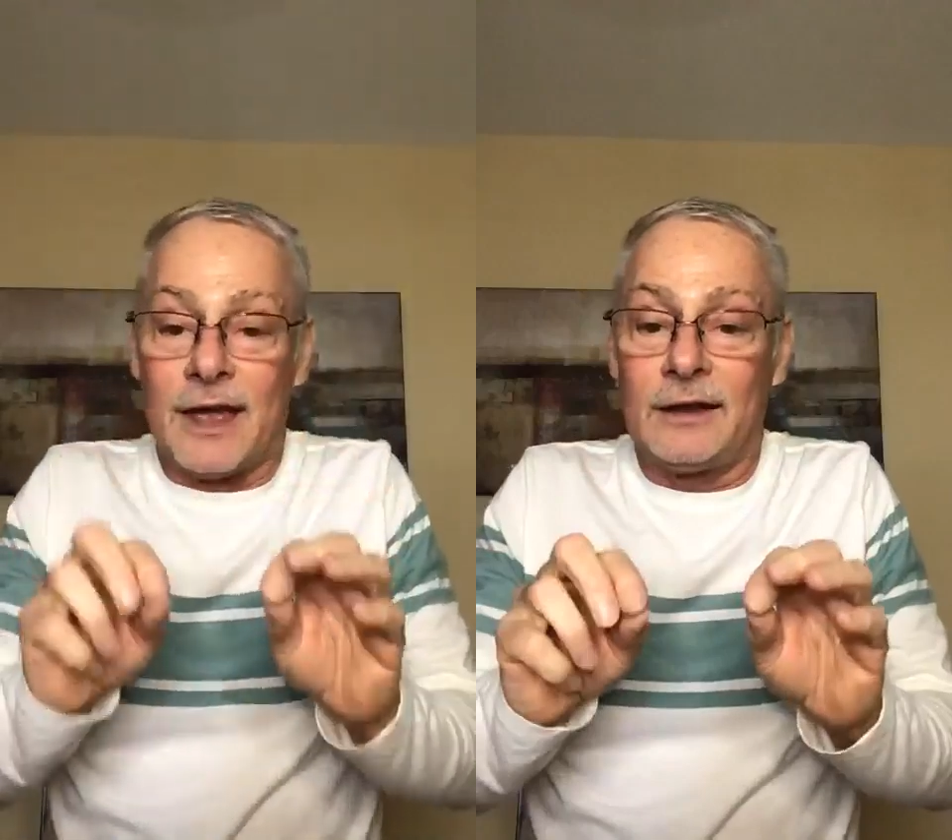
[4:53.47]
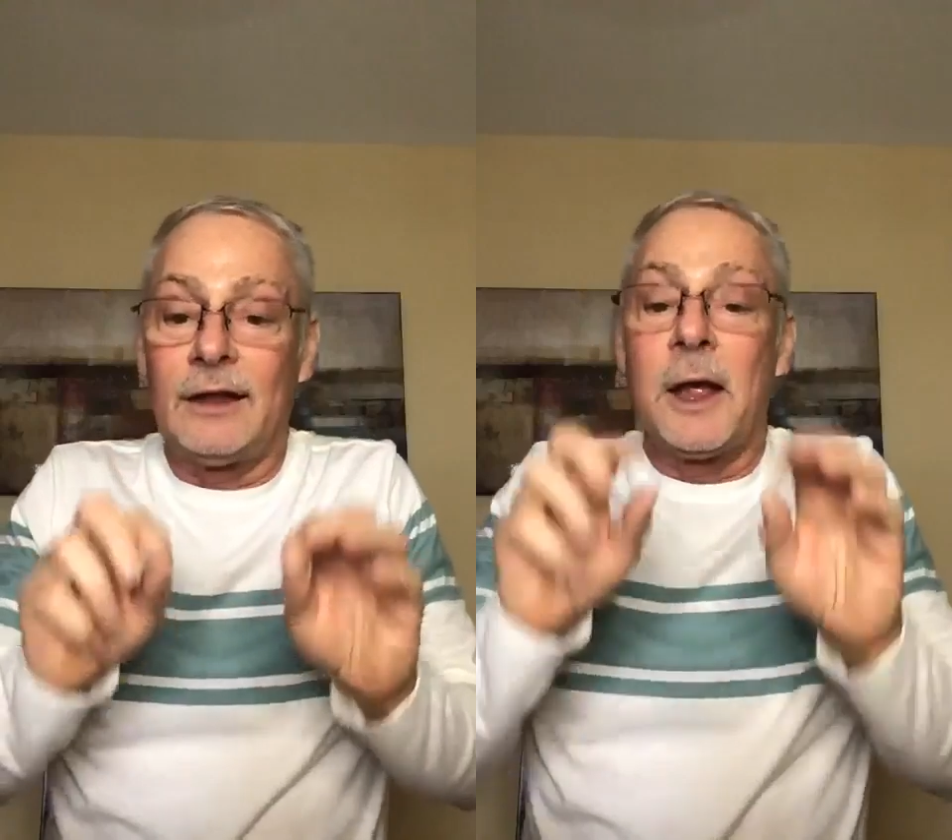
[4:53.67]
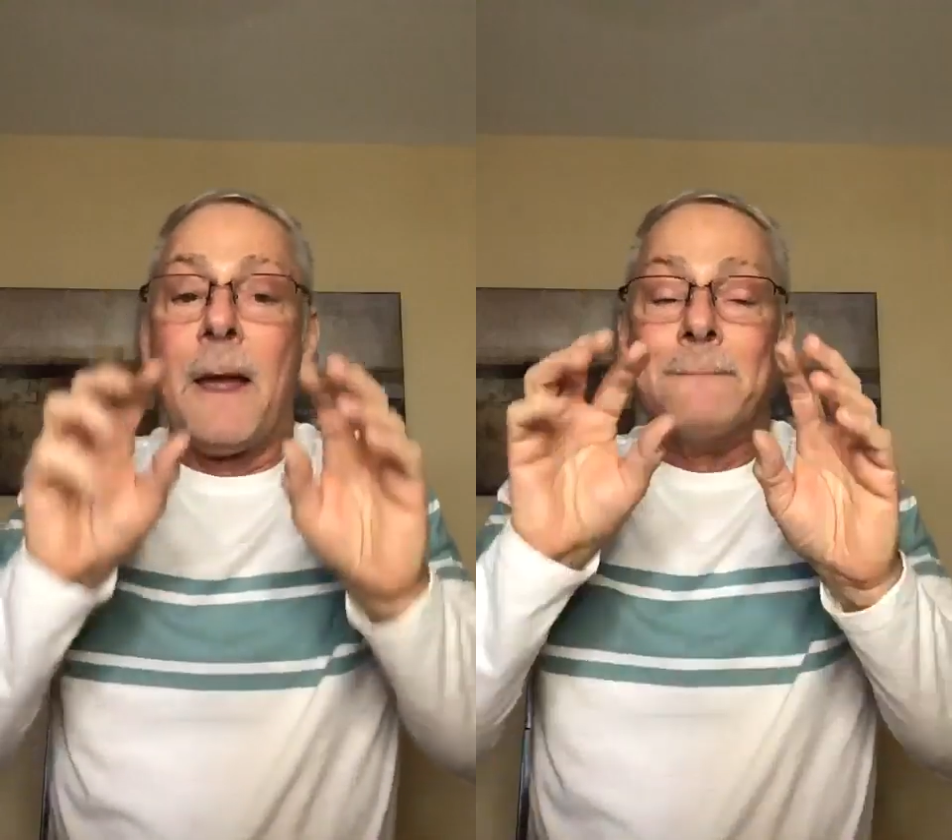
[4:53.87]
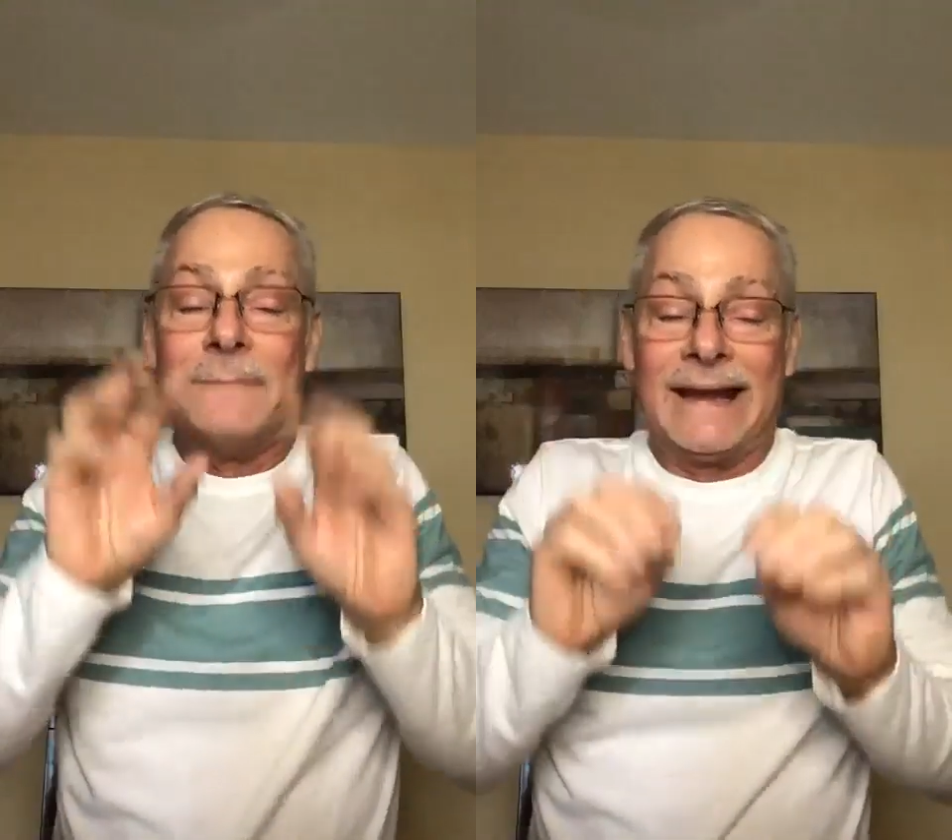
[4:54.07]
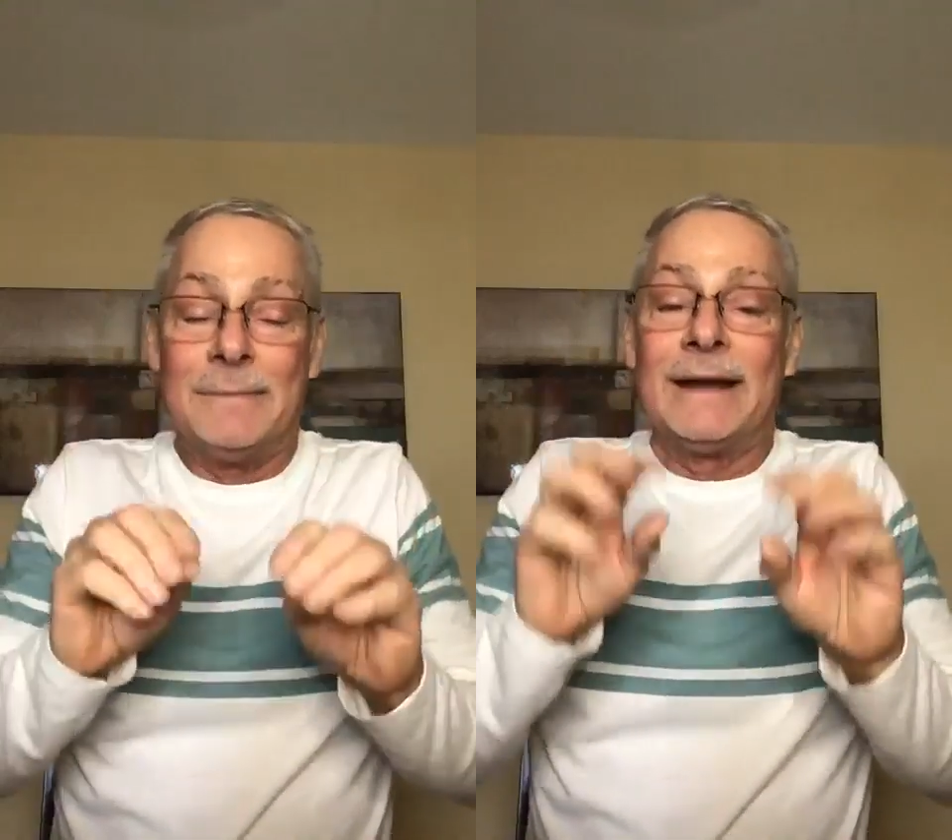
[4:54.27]
said
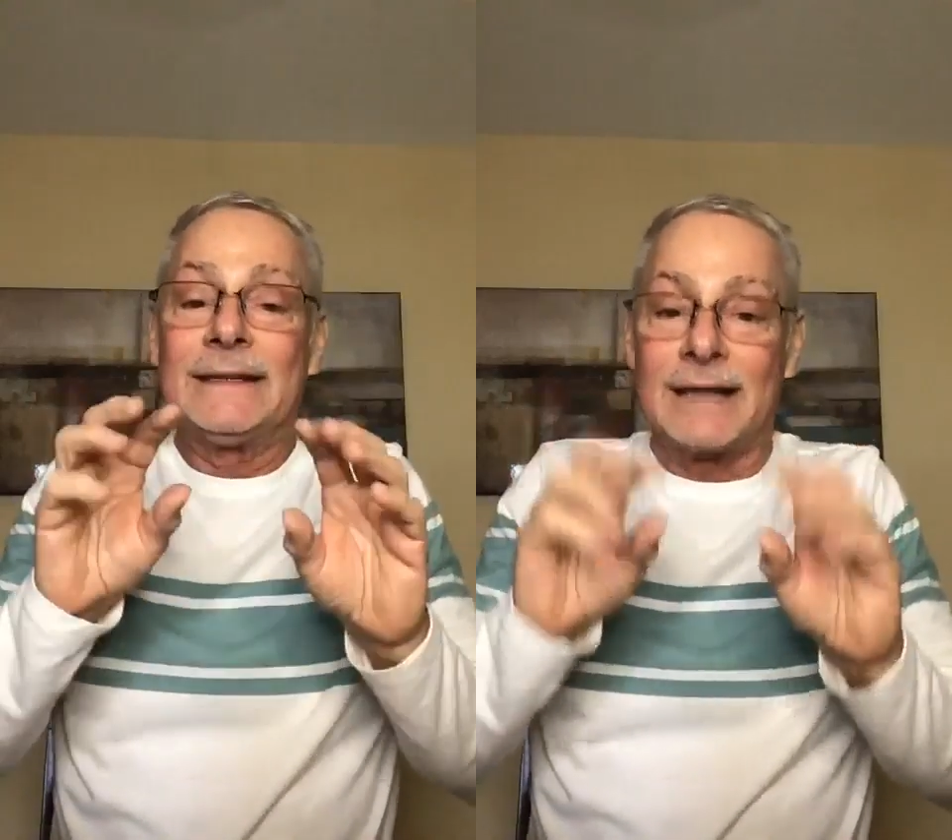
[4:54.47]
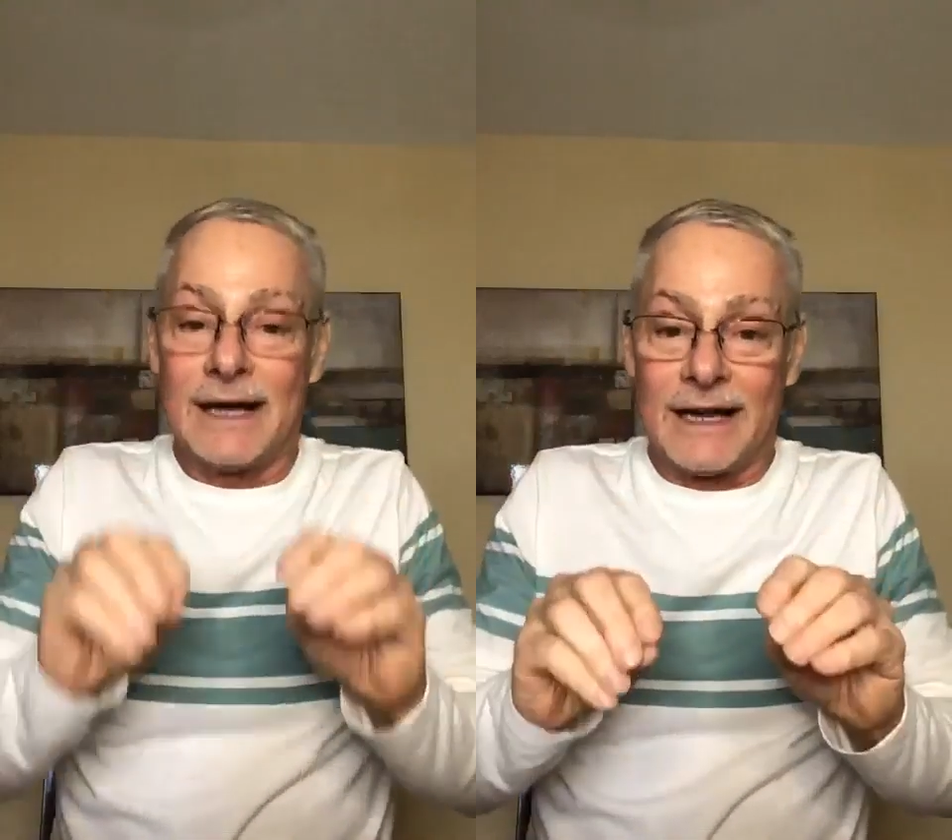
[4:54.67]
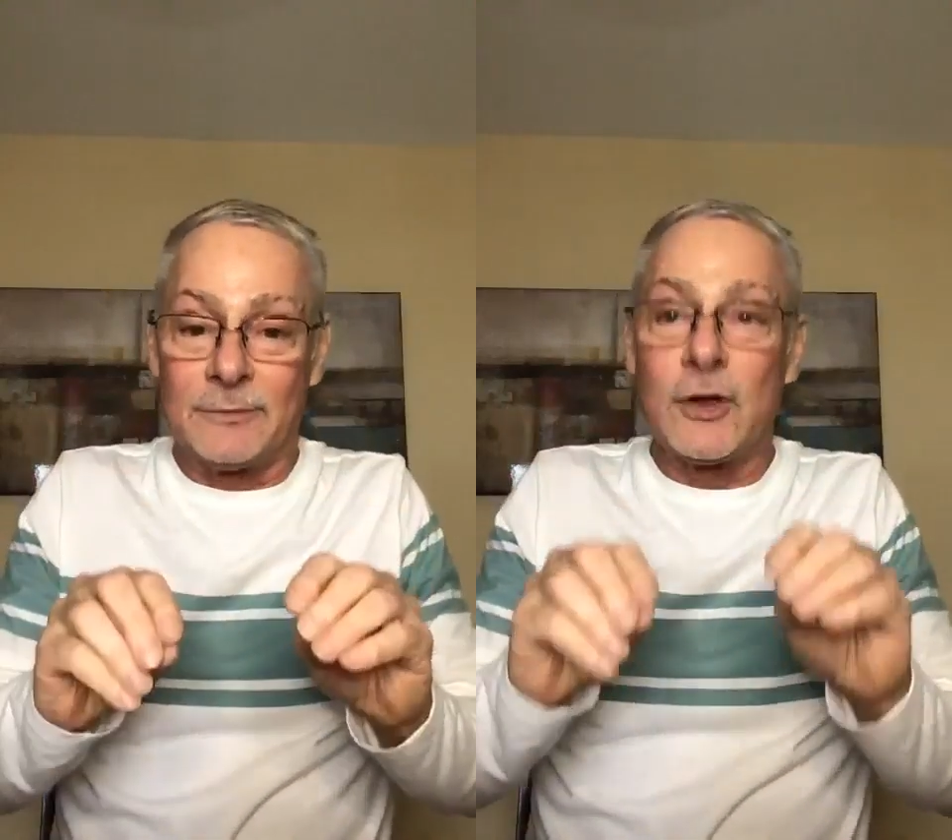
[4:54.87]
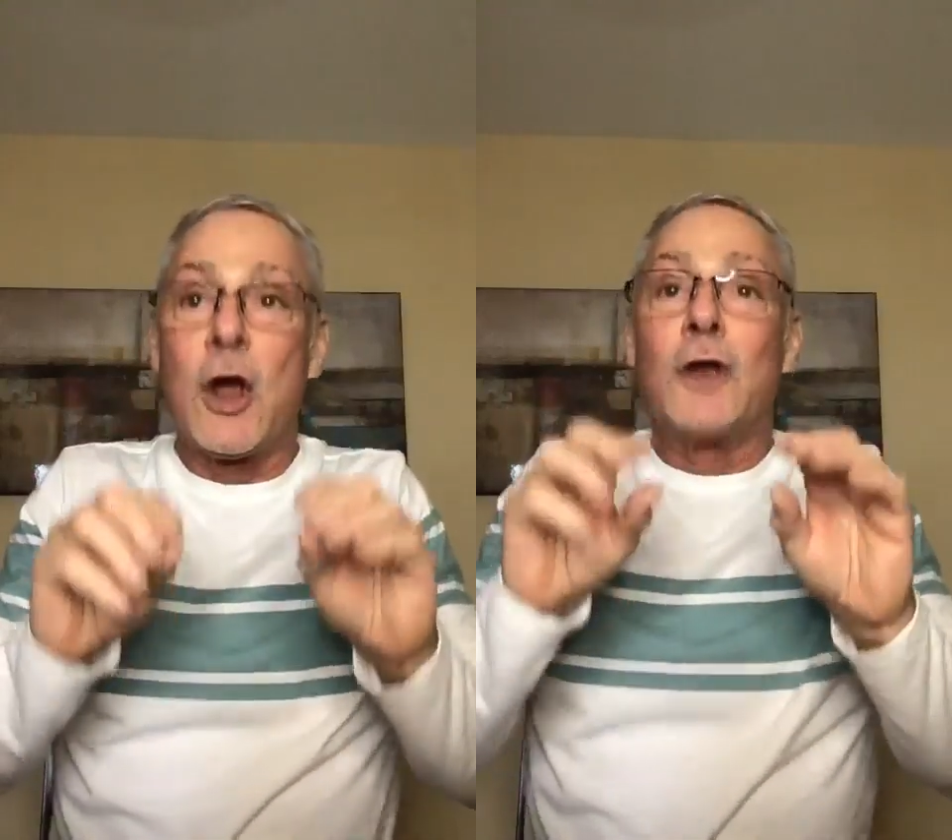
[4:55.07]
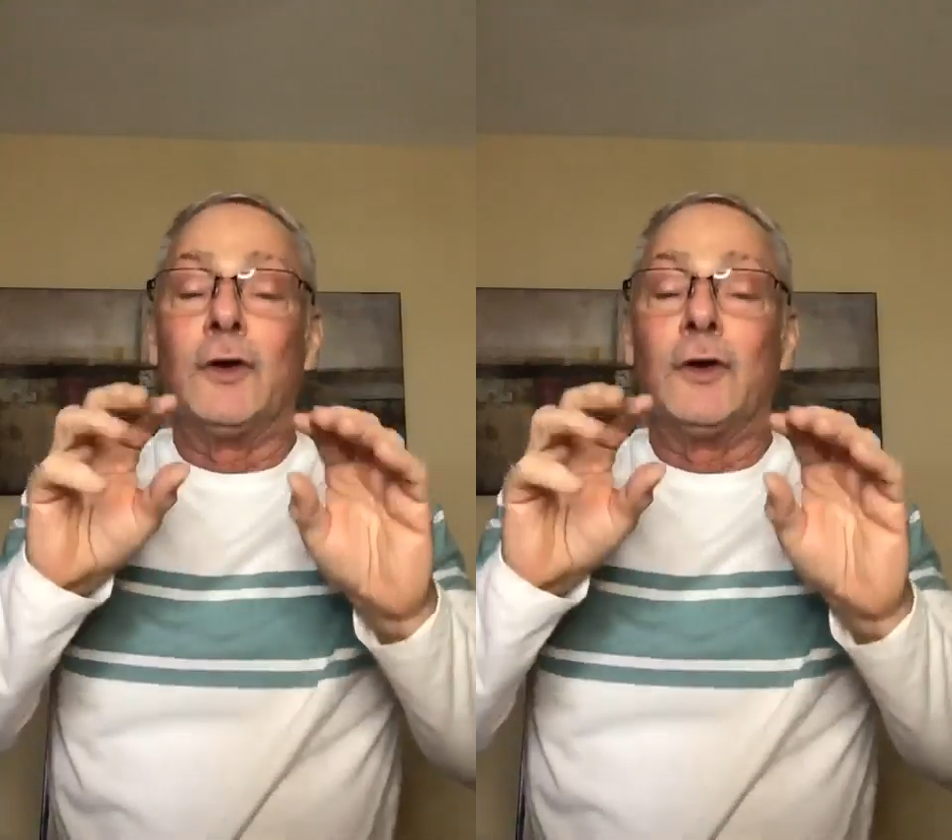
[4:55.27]
many, many times,